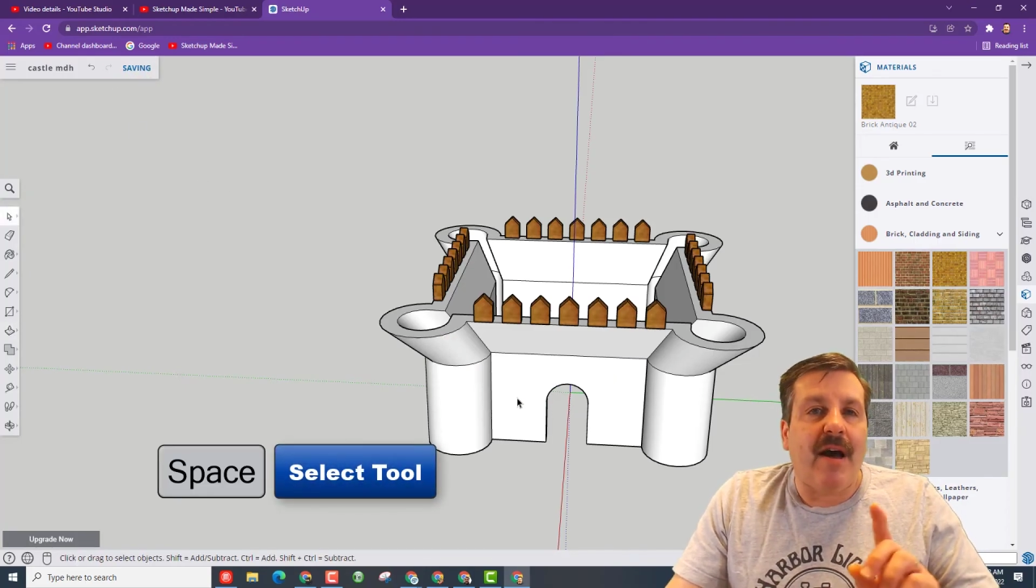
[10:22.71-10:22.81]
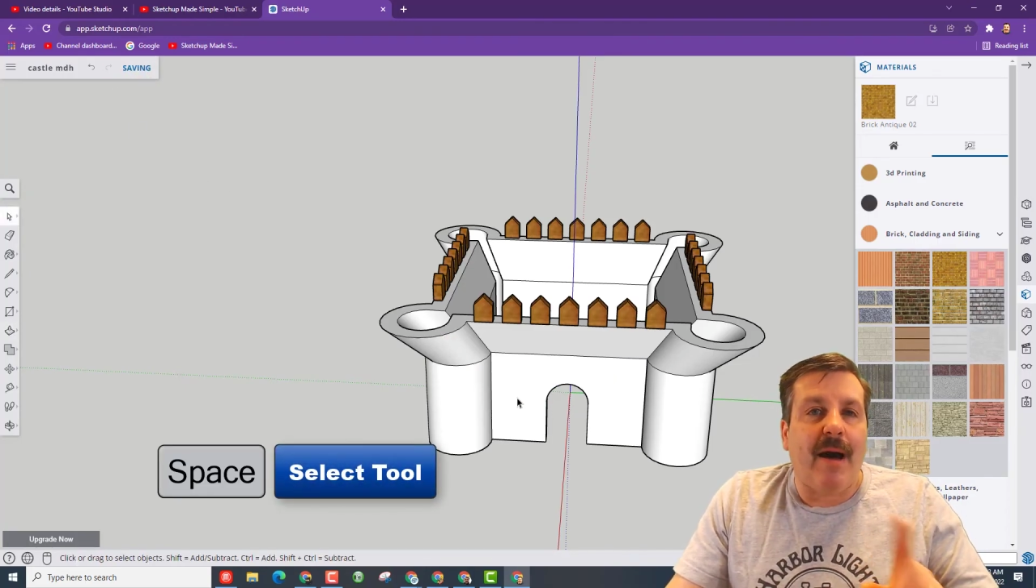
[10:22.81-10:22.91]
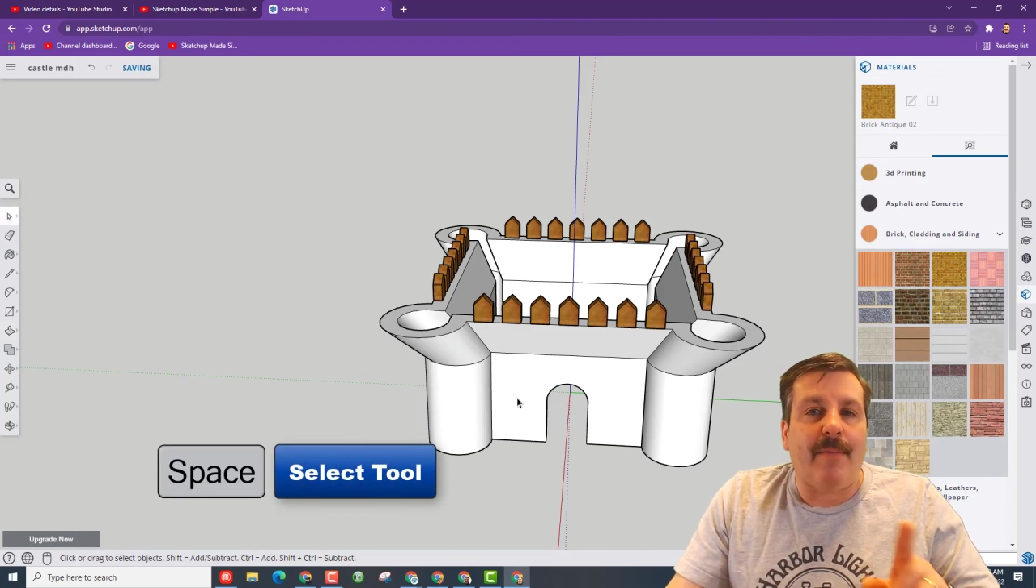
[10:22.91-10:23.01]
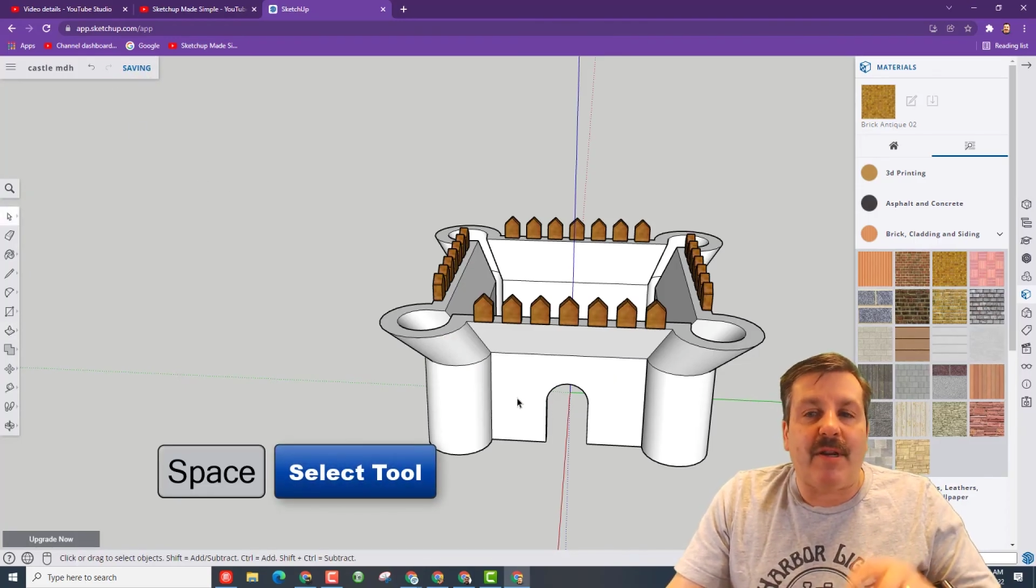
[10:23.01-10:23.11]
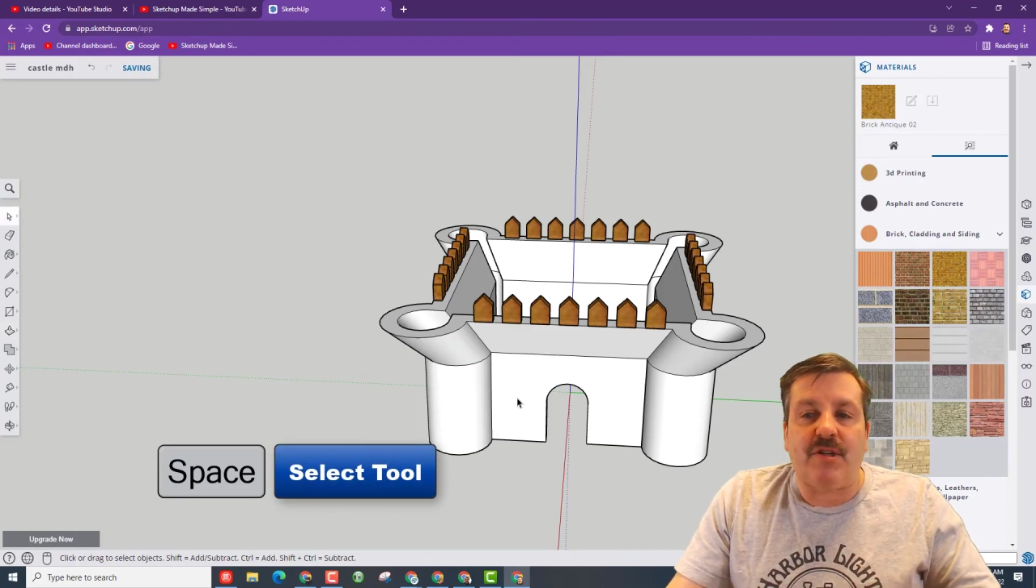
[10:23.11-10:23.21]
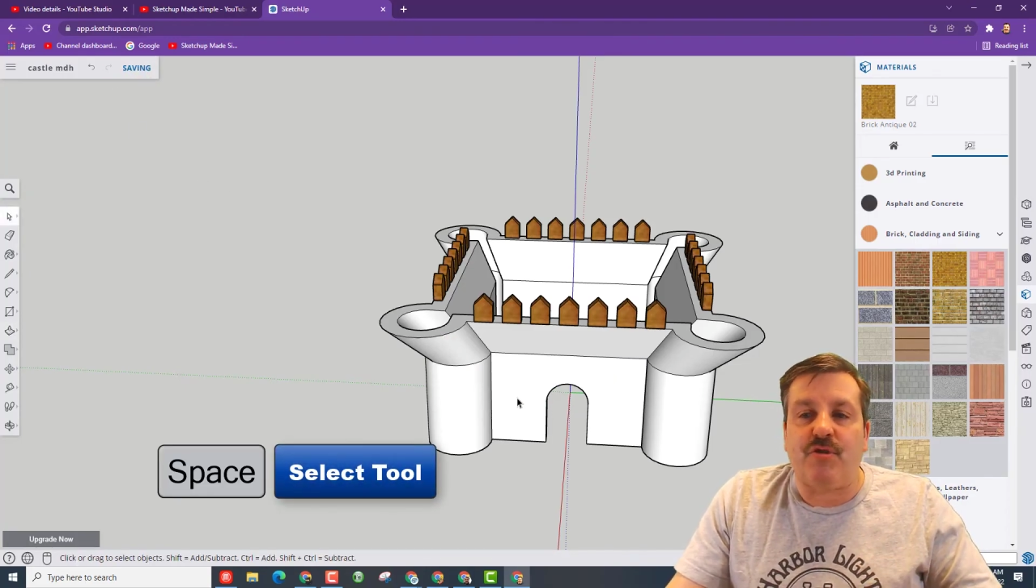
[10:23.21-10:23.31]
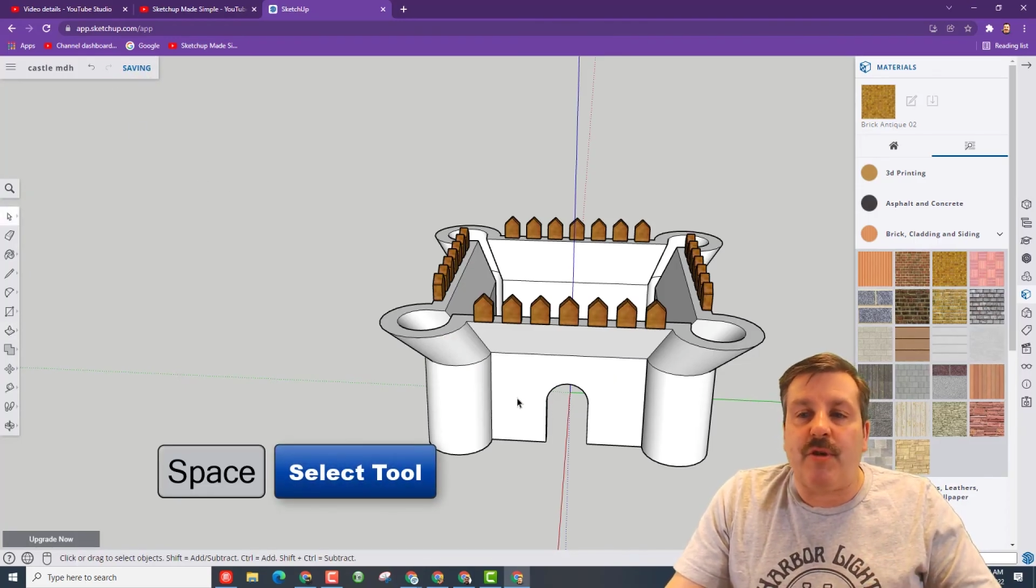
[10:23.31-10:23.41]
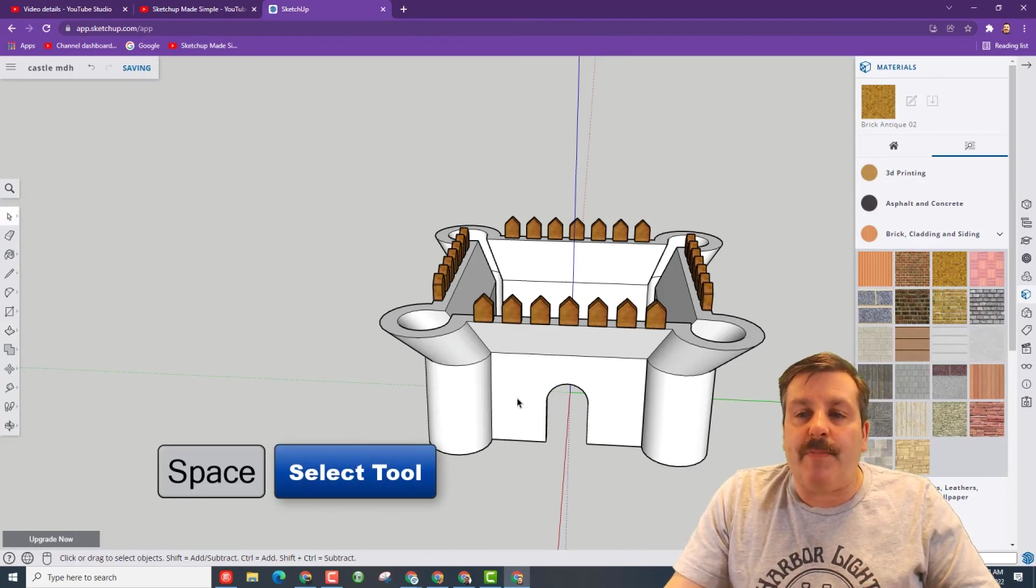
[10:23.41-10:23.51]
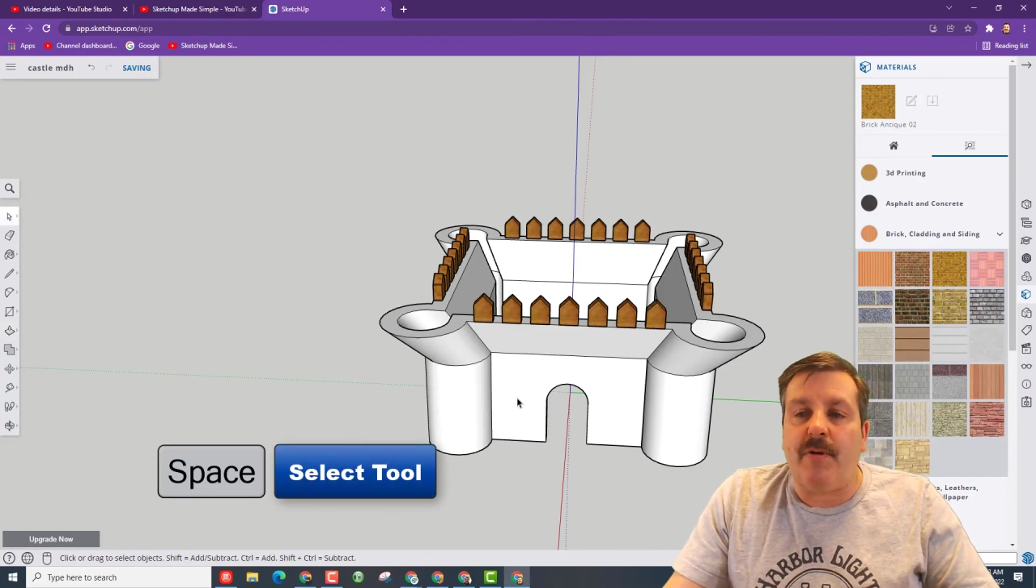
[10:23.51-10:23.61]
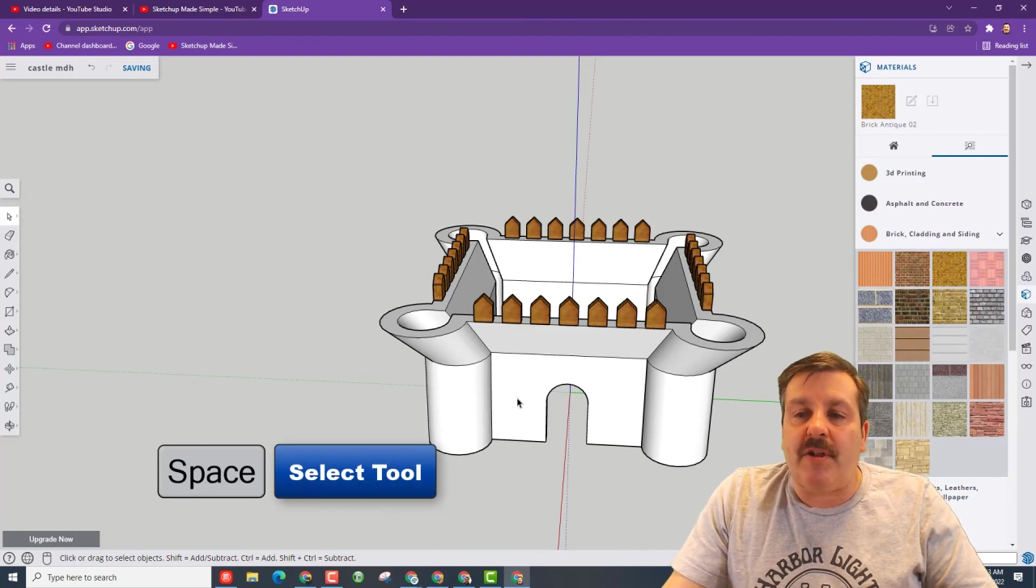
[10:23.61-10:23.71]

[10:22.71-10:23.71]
I'm gonna triple